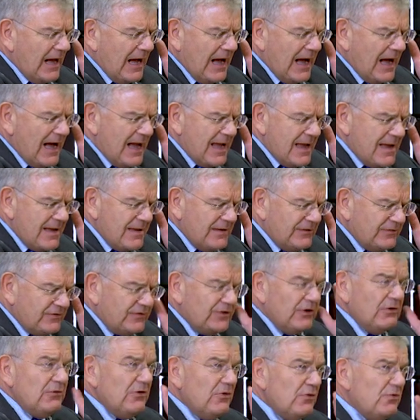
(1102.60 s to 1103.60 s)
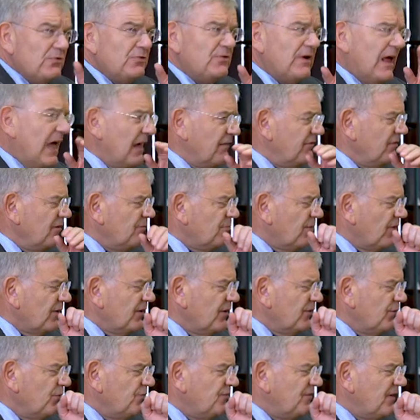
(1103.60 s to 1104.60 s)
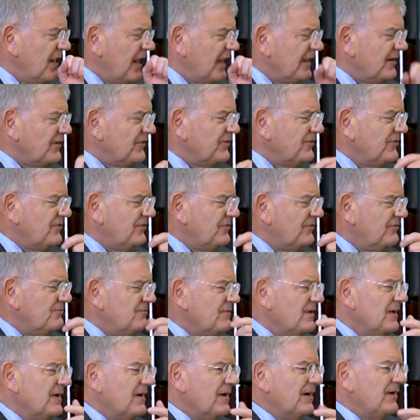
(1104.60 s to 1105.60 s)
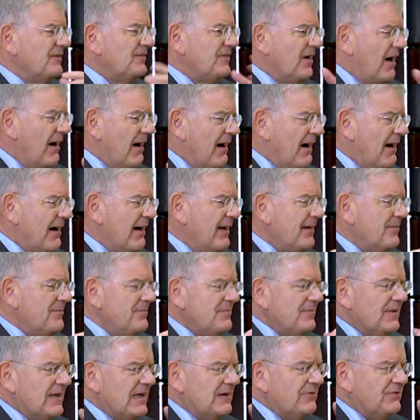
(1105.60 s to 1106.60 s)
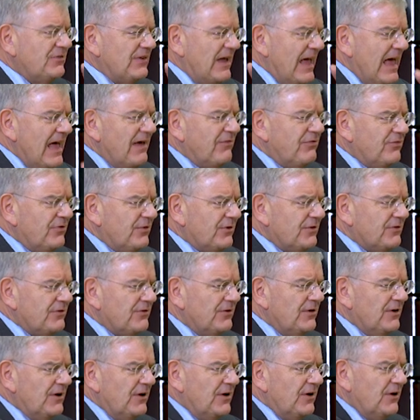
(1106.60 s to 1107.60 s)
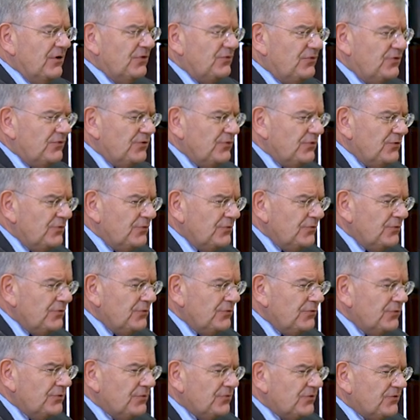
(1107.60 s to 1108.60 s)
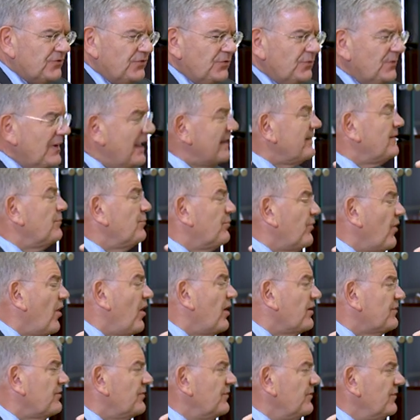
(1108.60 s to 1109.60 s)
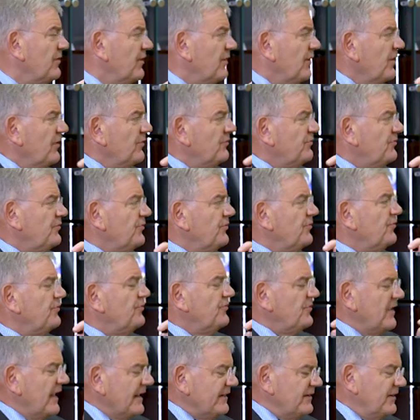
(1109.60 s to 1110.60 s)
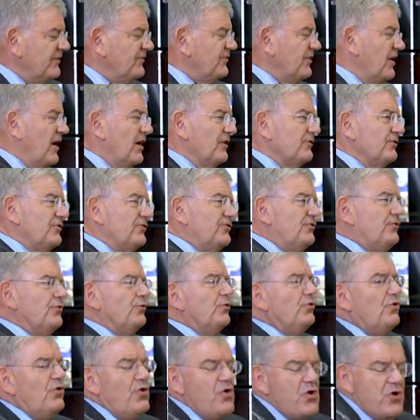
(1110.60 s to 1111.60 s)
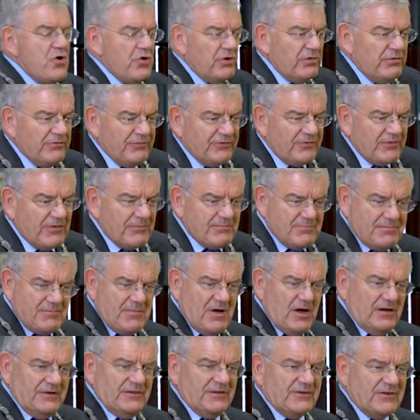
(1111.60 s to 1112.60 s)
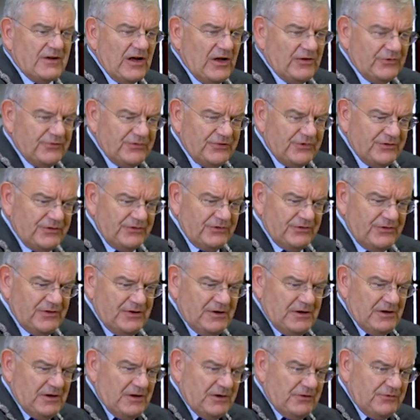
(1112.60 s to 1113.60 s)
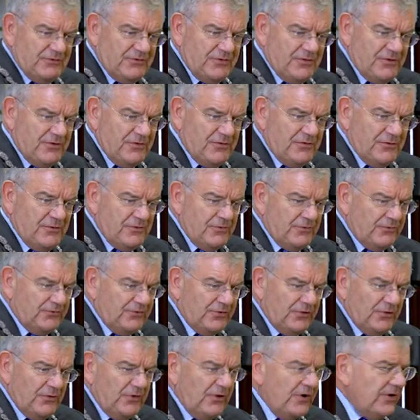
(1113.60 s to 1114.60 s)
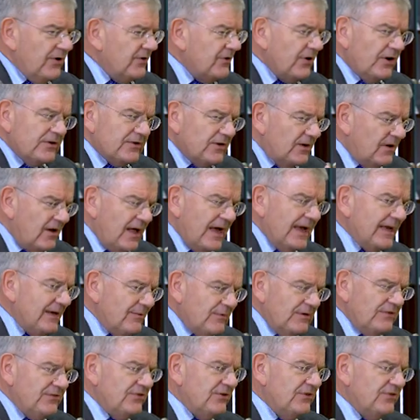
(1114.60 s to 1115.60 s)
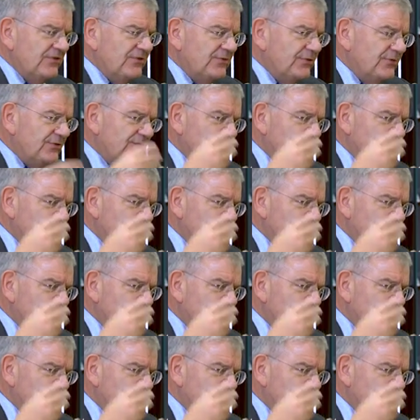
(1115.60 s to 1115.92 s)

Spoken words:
I salute everybody who takes time, gives effort to get abroad, to take the chance to learn from other cultures, to learn other languages, to